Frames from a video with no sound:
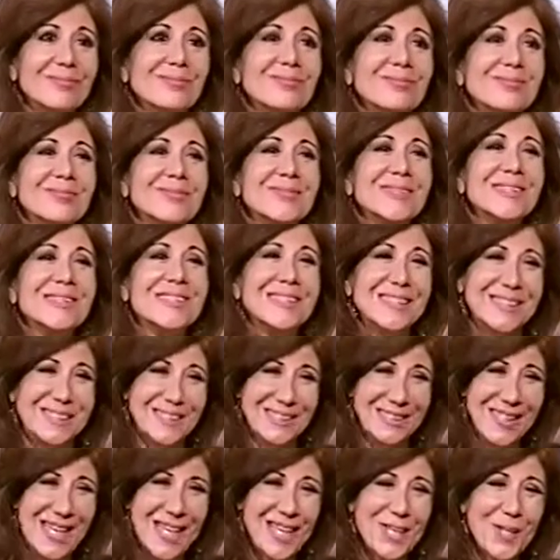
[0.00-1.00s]
Women's
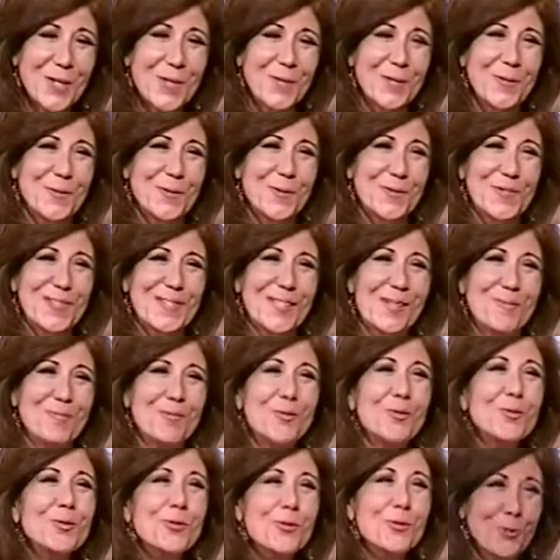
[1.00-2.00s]
Day. Thank you. Thank
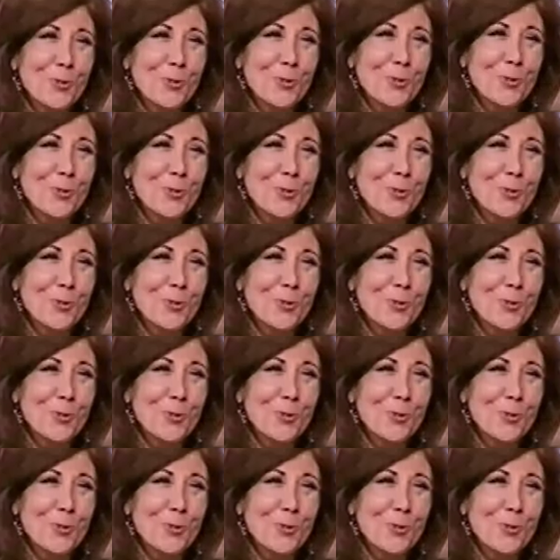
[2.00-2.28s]
Same you very you.